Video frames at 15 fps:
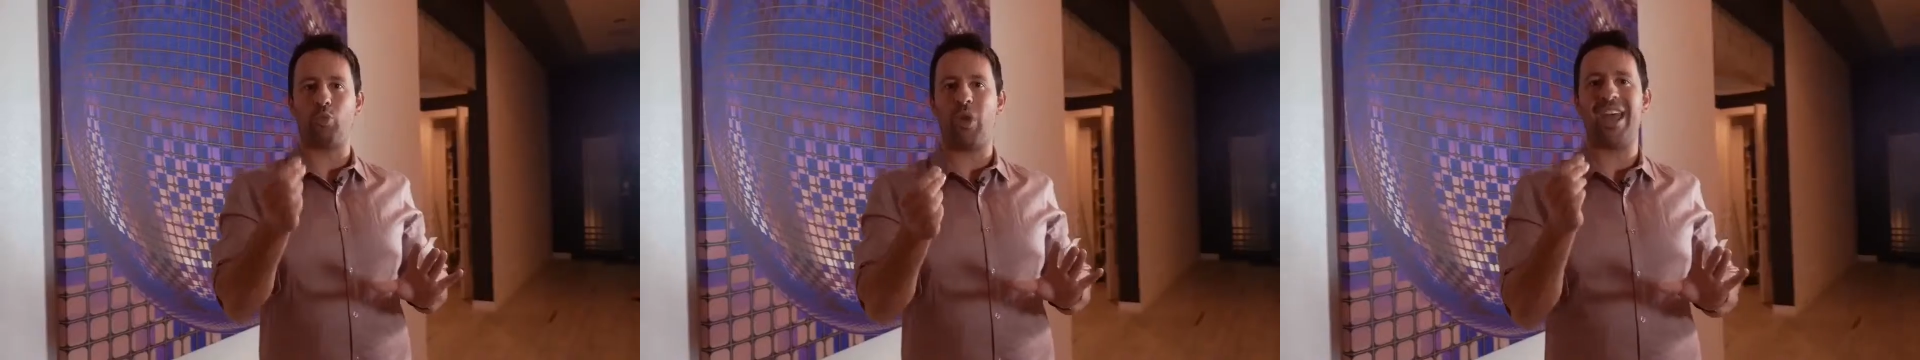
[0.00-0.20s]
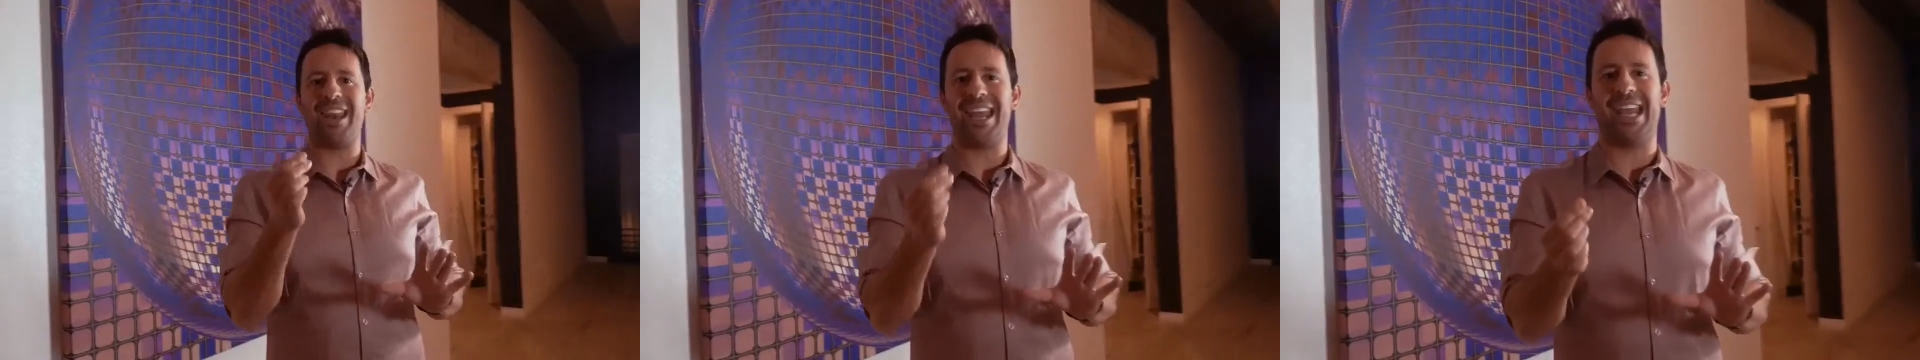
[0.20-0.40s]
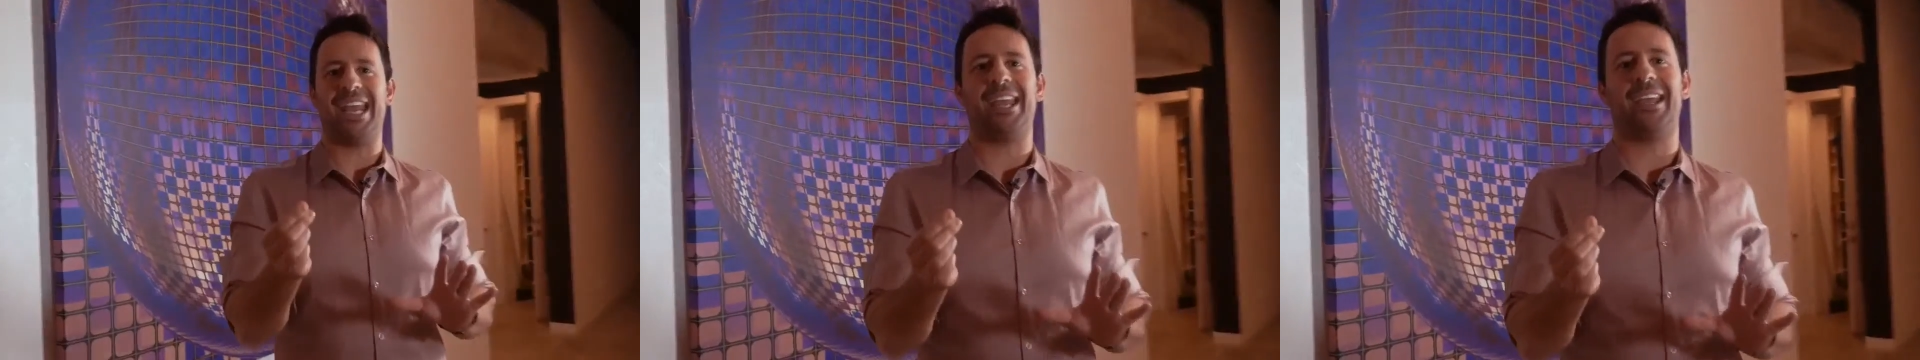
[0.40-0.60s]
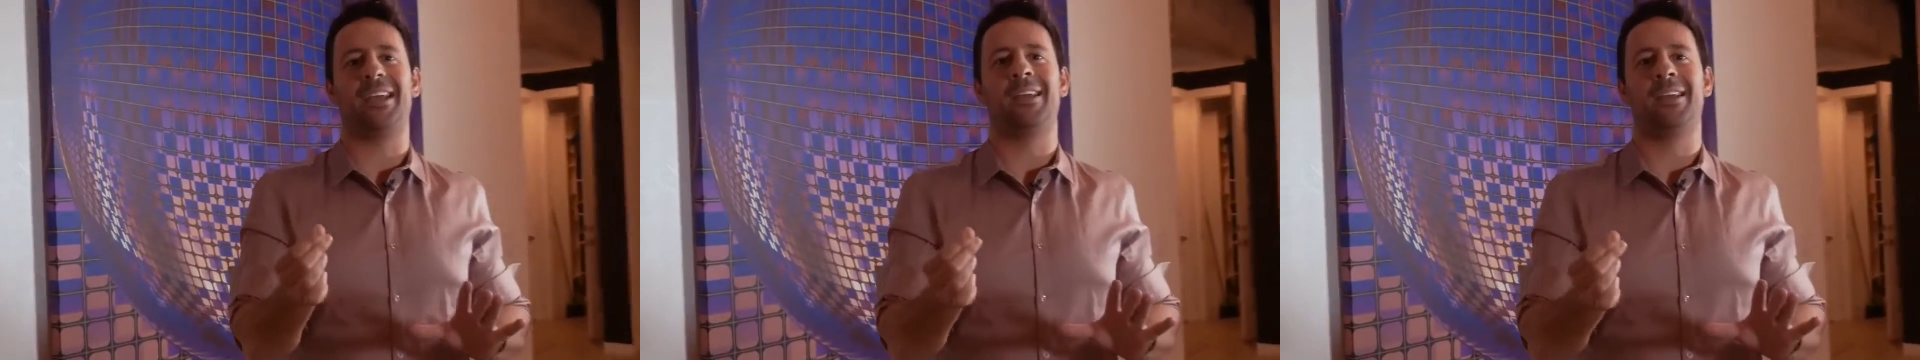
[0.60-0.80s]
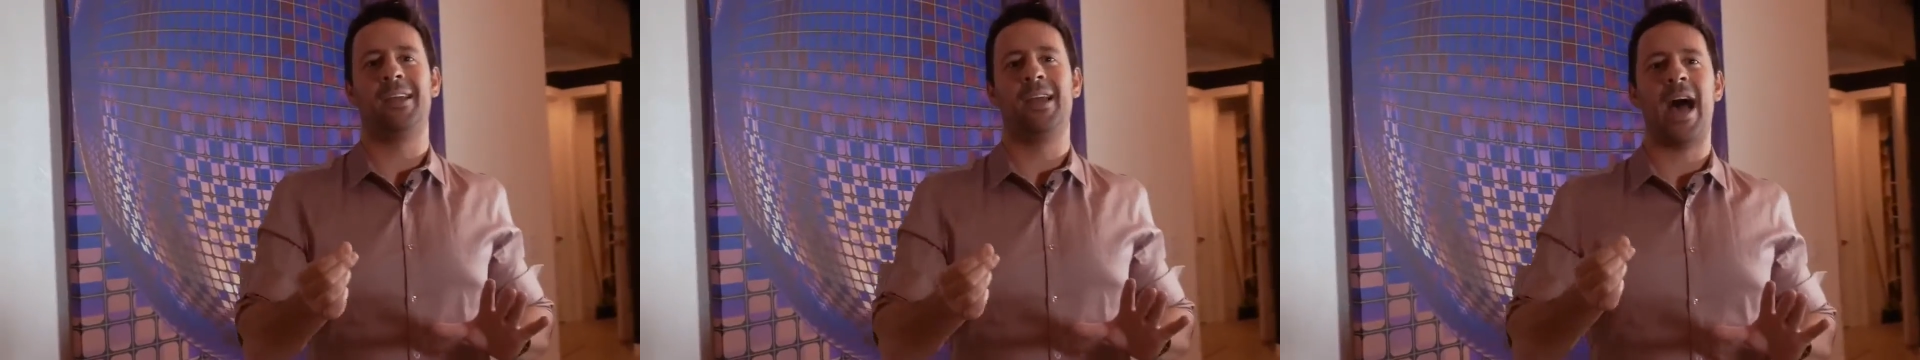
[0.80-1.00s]
red
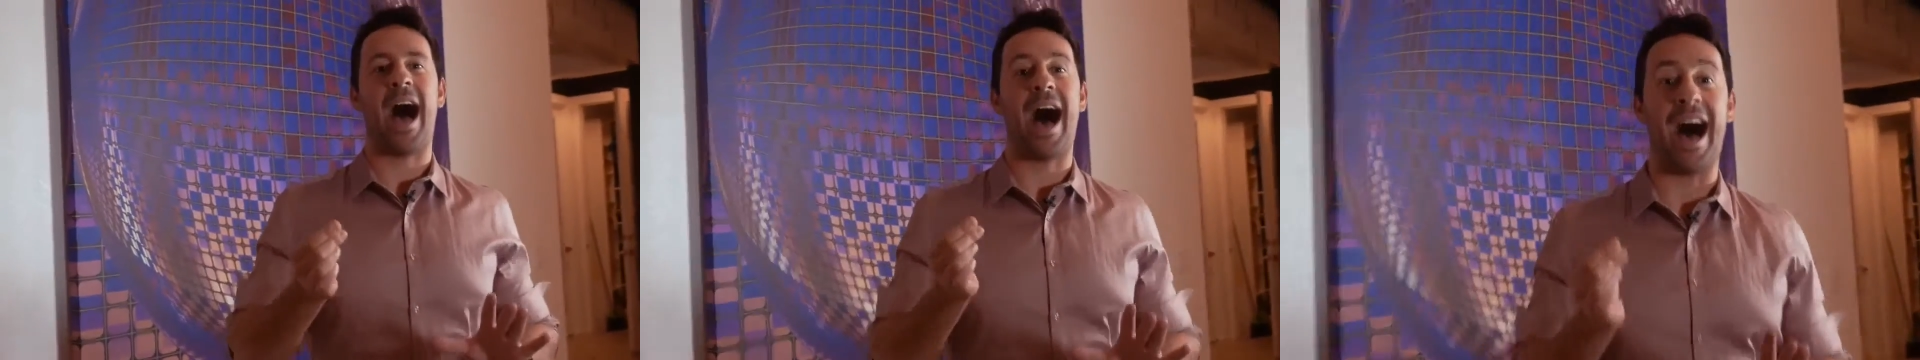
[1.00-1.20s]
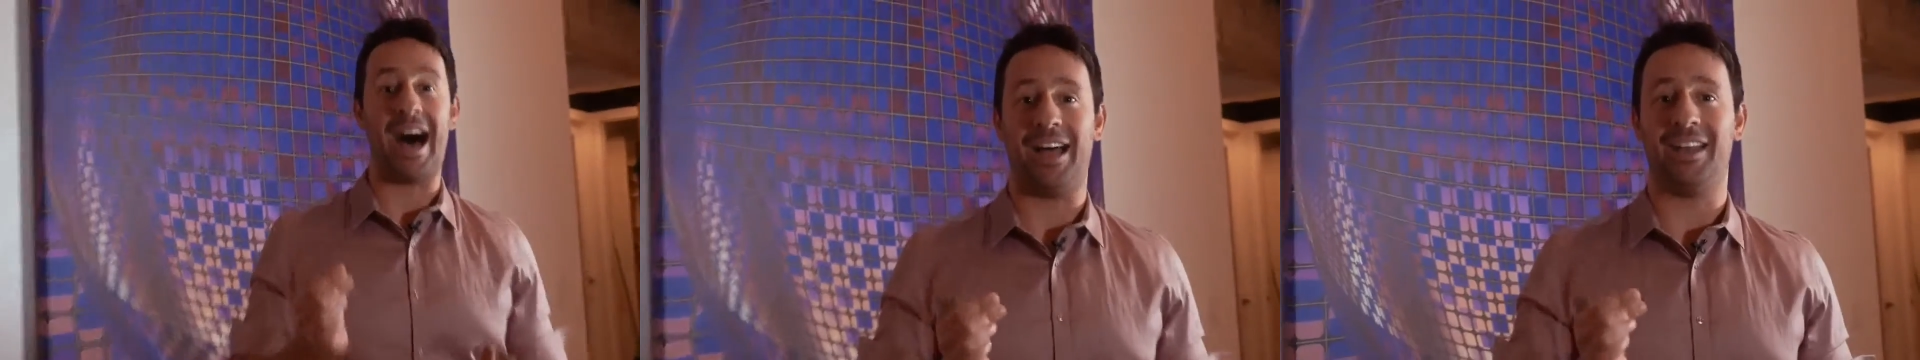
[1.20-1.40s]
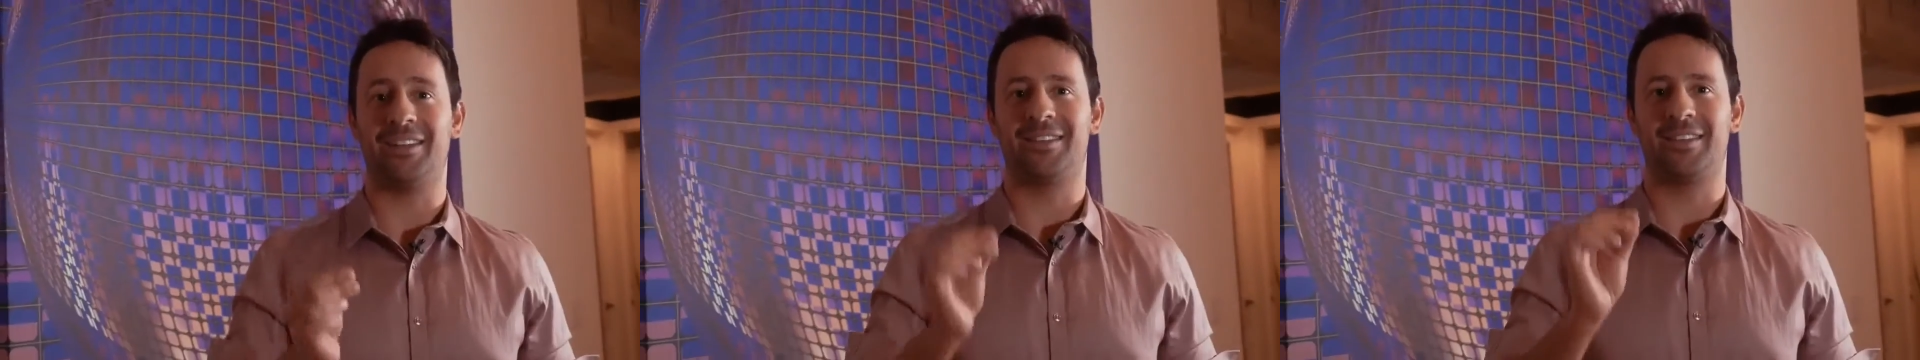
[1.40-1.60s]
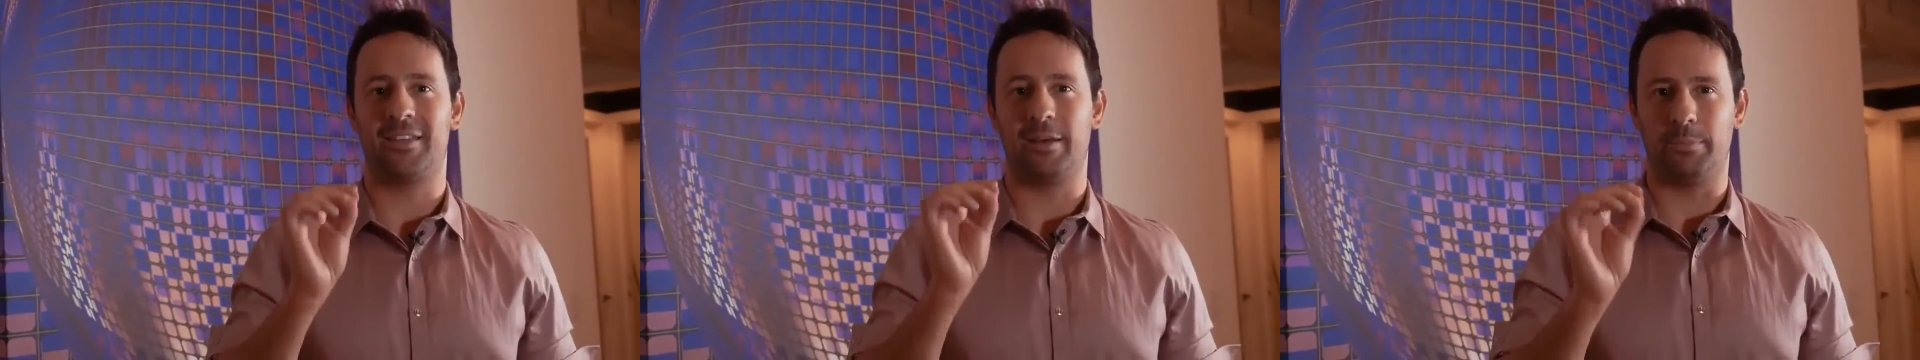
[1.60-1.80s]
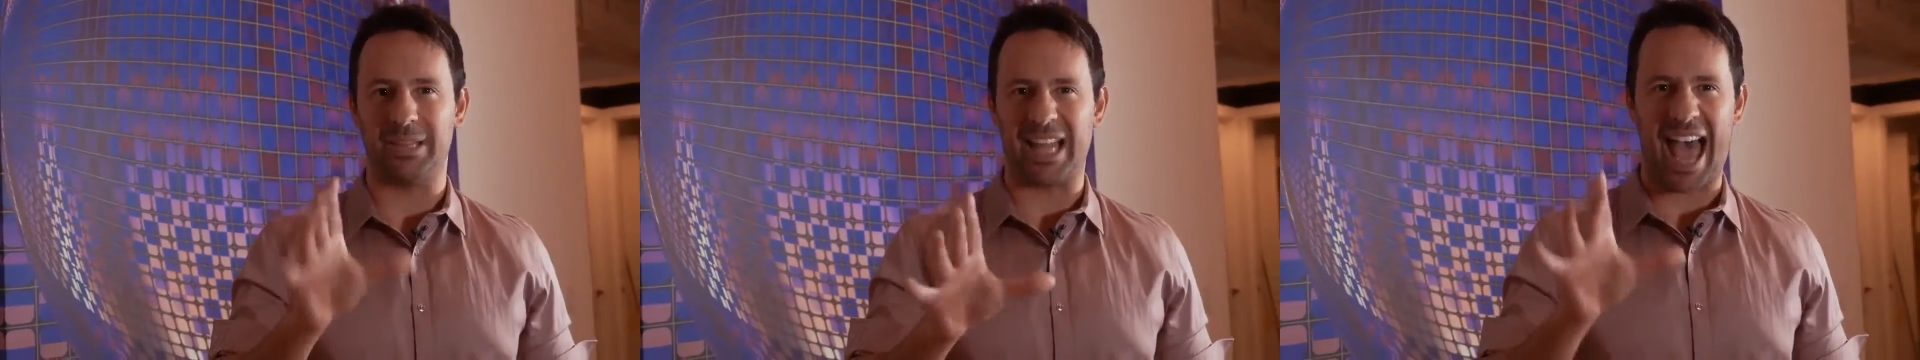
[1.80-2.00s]
ink onto
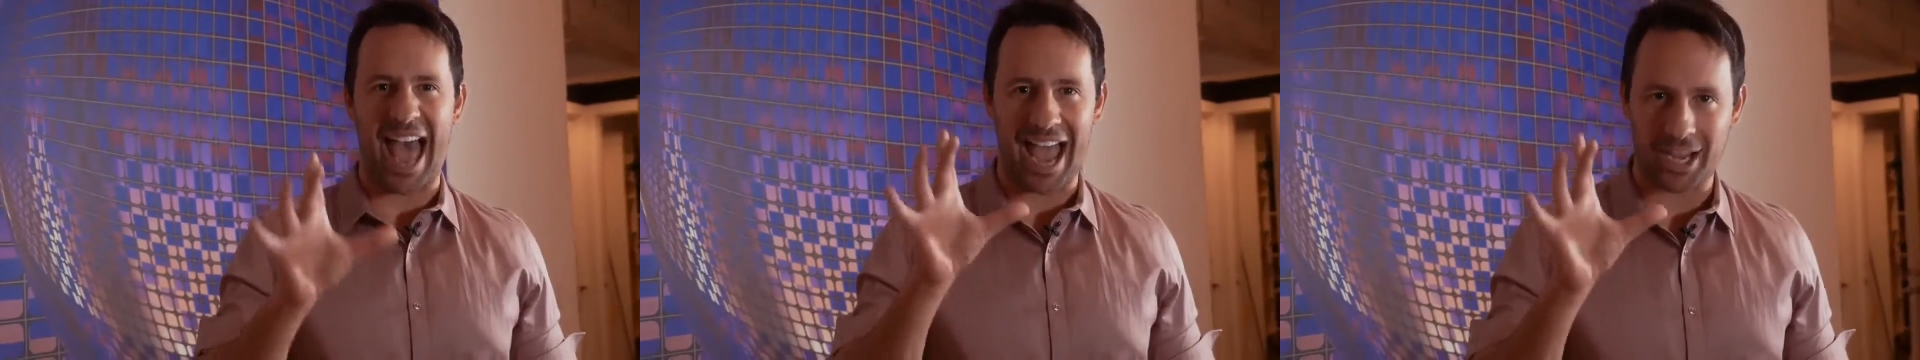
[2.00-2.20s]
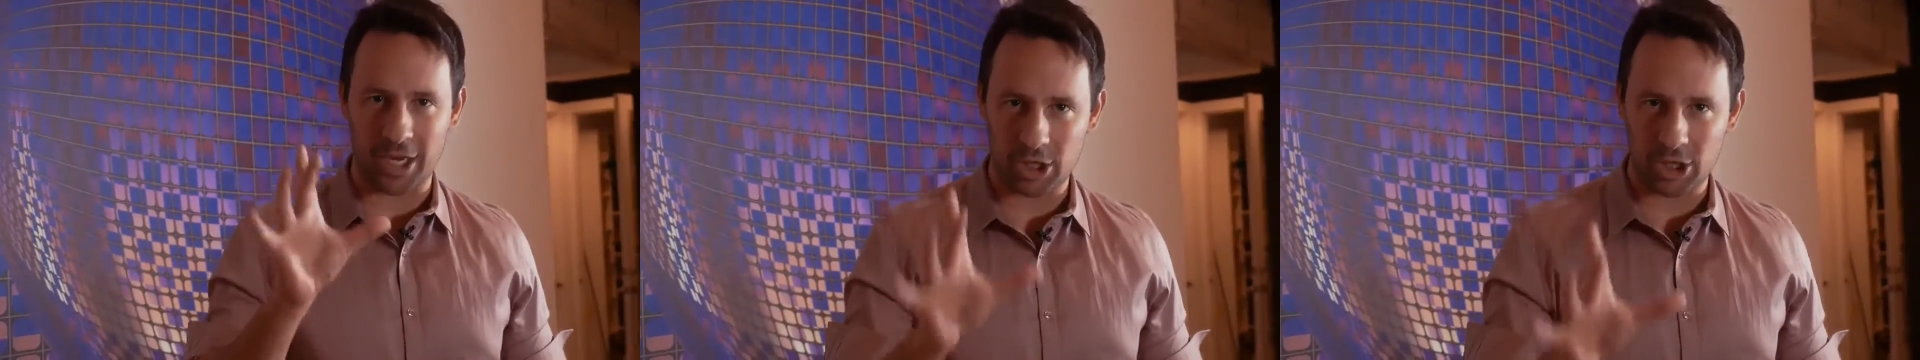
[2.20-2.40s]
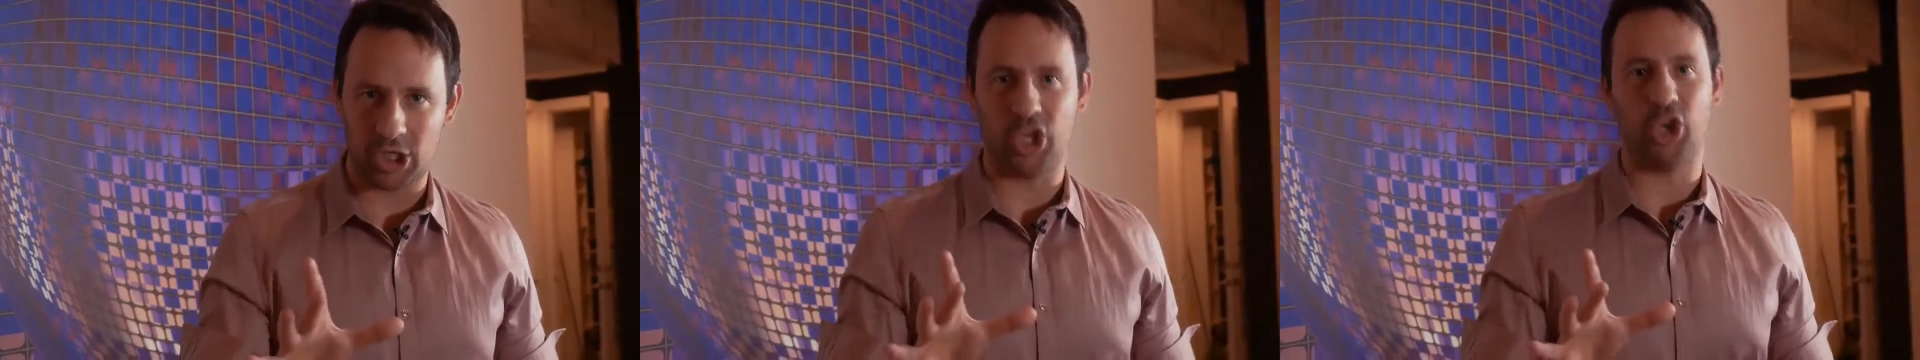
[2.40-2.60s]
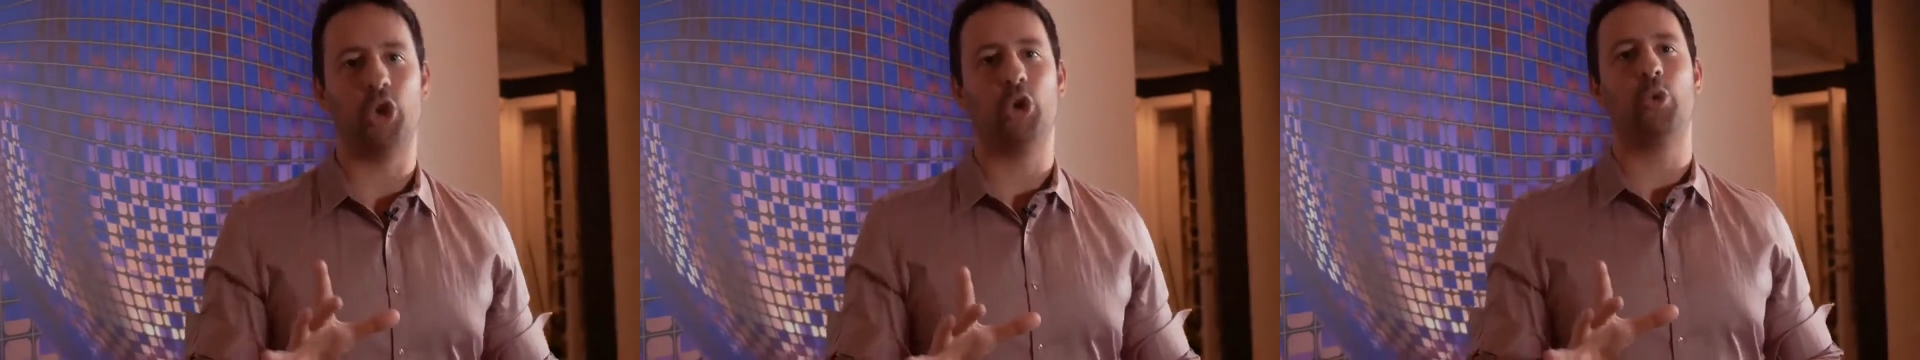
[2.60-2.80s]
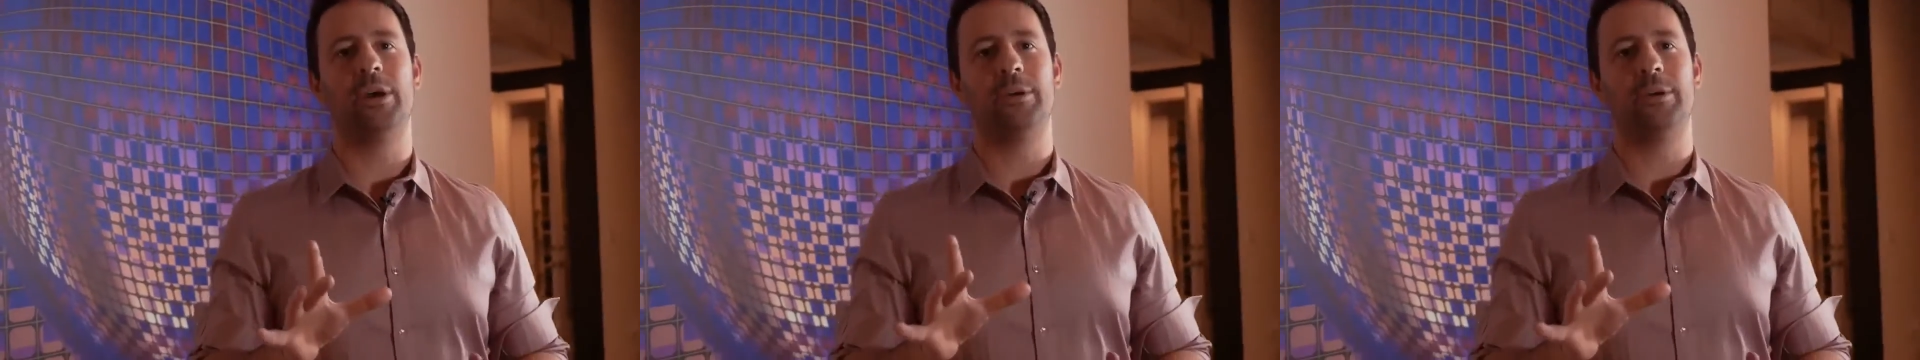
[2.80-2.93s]
the black two.